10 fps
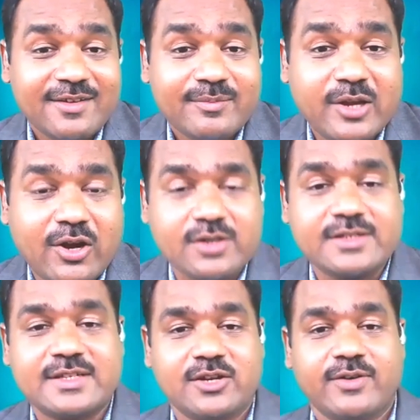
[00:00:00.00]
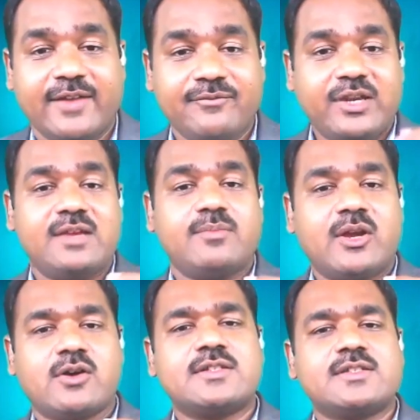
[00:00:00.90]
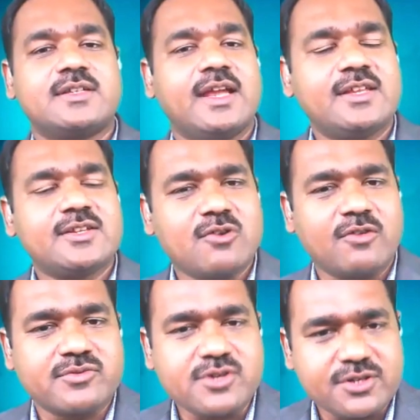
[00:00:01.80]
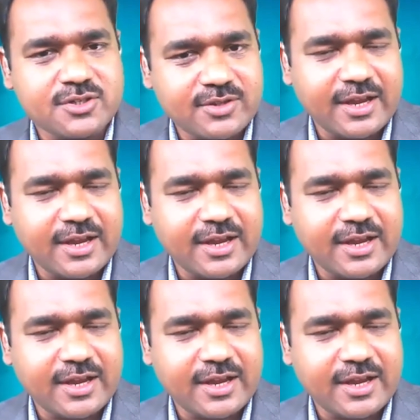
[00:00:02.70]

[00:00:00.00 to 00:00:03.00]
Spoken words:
because because any softwares,